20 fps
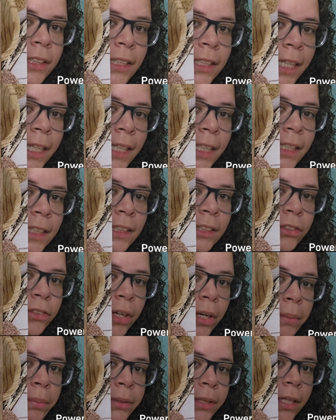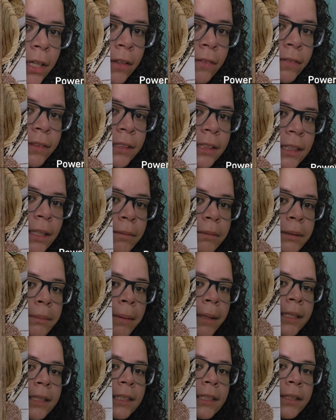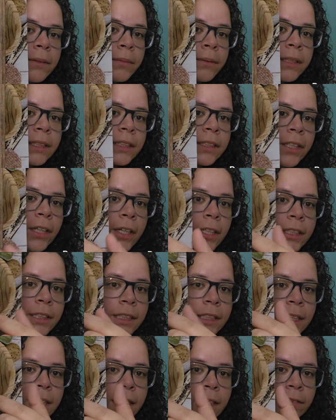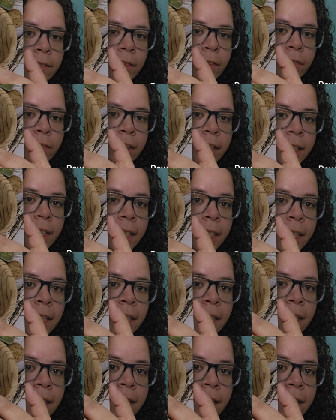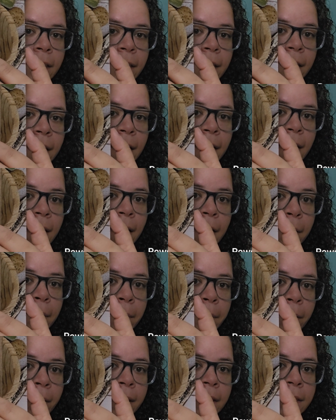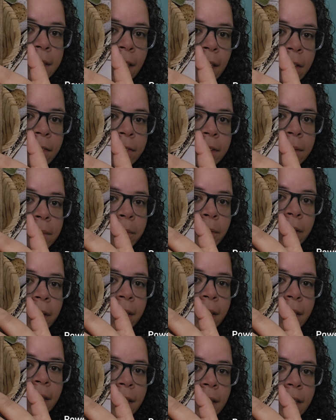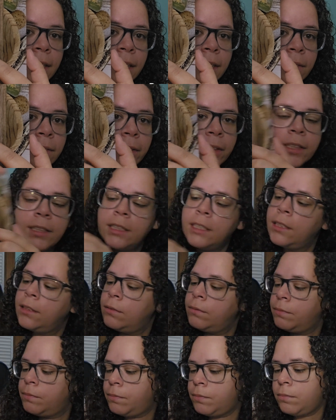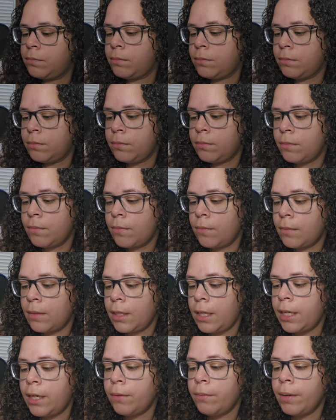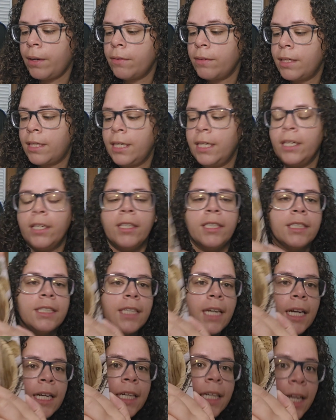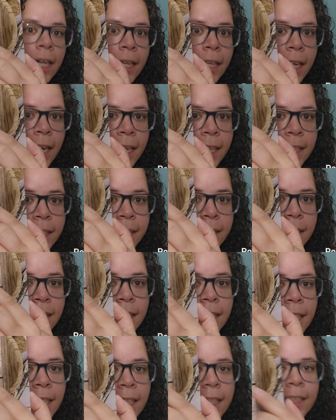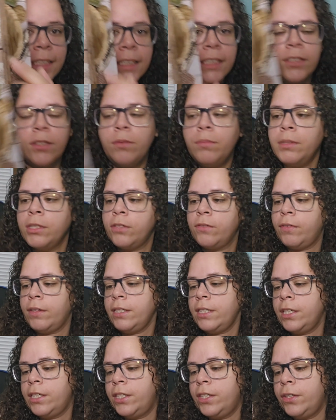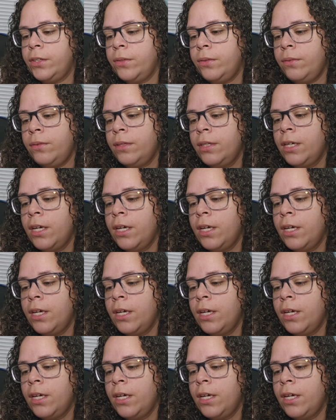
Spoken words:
It like drops off in some spots and then restarts, and then even over here it kind of breaks off somewhere. Where is it? Like around here, it's not connected, and it's so much fun to do.